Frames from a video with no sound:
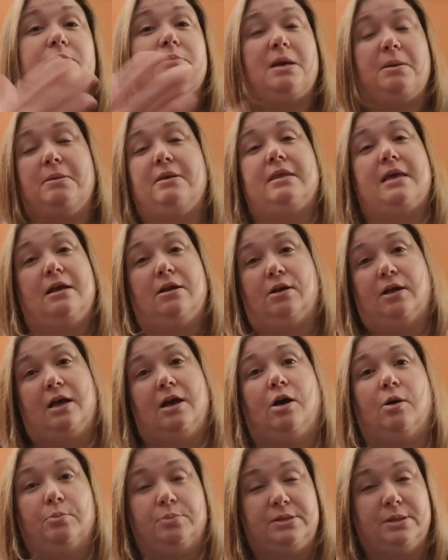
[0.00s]
and maybe that'll
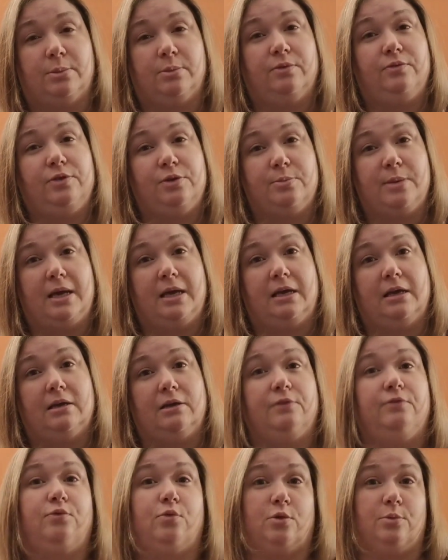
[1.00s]
help some of you make
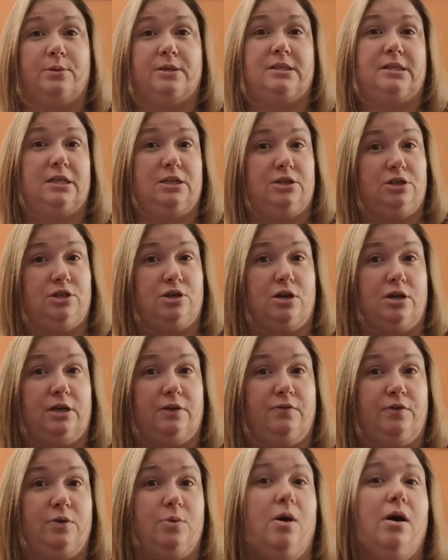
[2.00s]
an informed decision on
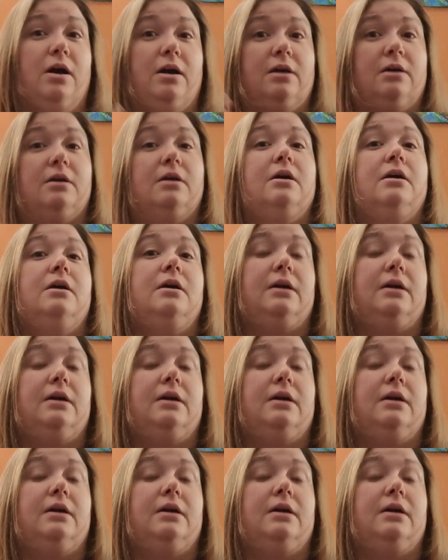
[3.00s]
if you are